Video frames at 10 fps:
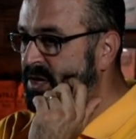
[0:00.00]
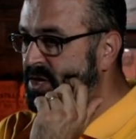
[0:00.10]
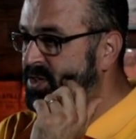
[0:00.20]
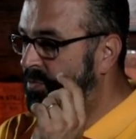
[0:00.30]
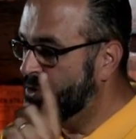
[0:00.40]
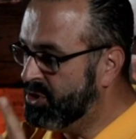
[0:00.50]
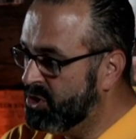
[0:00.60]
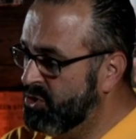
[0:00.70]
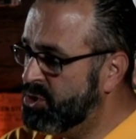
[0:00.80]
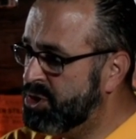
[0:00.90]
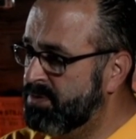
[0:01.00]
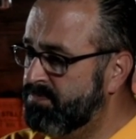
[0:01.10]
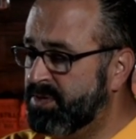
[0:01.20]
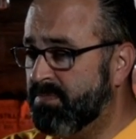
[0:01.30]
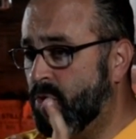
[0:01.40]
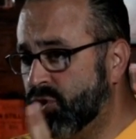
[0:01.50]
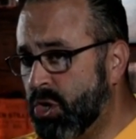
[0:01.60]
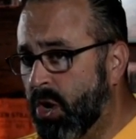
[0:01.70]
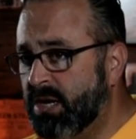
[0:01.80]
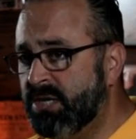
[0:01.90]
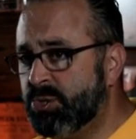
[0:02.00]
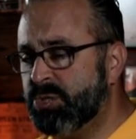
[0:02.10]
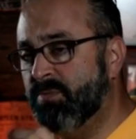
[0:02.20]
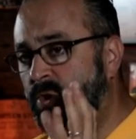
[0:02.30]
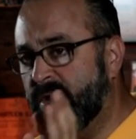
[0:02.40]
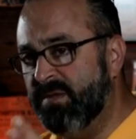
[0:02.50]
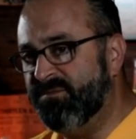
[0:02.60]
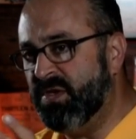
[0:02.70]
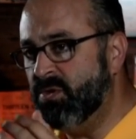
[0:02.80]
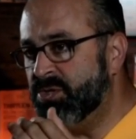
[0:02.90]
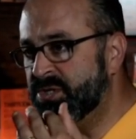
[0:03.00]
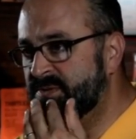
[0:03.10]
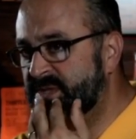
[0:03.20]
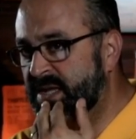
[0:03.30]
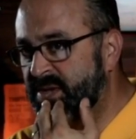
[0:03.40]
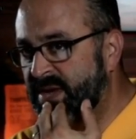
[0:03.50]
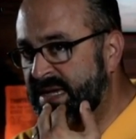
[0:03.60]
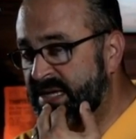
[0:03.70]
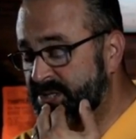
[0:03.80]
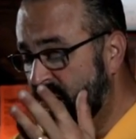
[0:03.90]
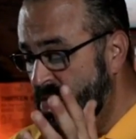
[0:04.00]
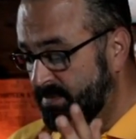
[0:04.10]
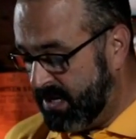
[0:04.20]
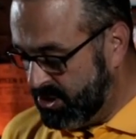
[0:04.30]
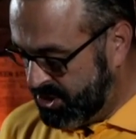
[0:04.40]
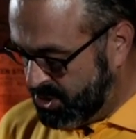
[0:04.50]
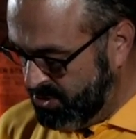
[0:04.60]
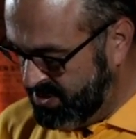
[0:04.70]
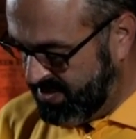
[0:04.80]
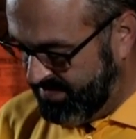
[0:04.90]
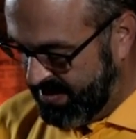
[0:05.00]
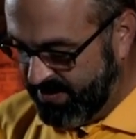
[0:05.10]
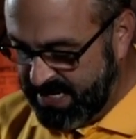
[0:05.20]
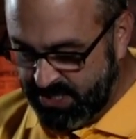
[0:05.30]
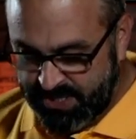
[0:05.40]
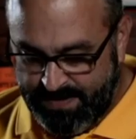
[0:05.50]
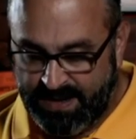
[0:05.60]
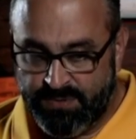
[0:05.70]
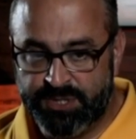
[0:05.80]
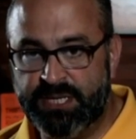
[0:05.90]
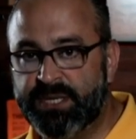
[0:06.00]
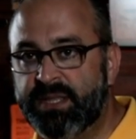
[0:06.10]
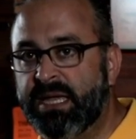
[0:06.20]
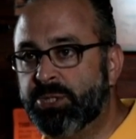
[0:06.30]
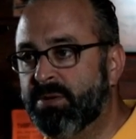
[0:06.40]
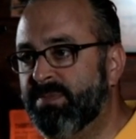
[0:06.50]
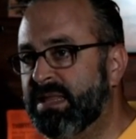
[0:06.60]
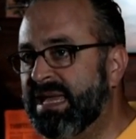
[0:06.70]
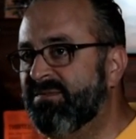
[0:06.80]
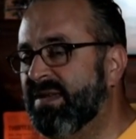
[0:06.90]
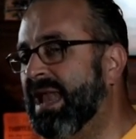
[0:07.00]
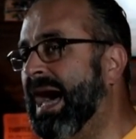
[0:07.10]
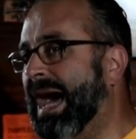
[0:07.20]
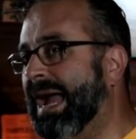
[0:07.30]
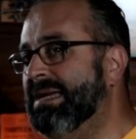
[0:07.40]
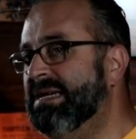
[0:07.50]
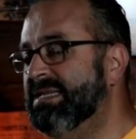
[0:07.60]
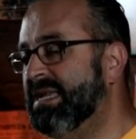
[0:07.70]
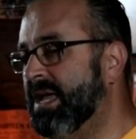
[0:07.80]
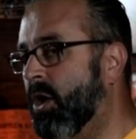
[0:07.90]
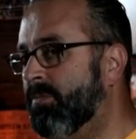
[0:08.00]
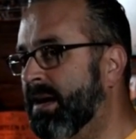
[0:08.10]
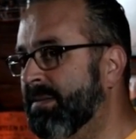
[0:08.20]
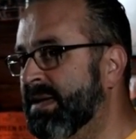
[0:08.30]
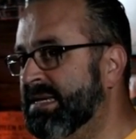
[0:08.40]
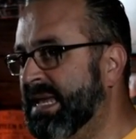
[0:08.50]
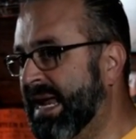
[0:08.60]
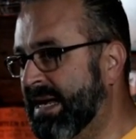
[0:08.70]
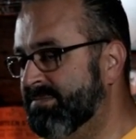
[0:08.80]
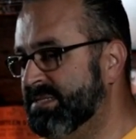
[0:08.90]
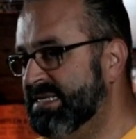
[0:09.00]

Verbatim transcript: the more delusion, the more darkness, the more confusion that there is. Because the truth of the matter is, the Bible says that they should believe a lie, that they all might be damned.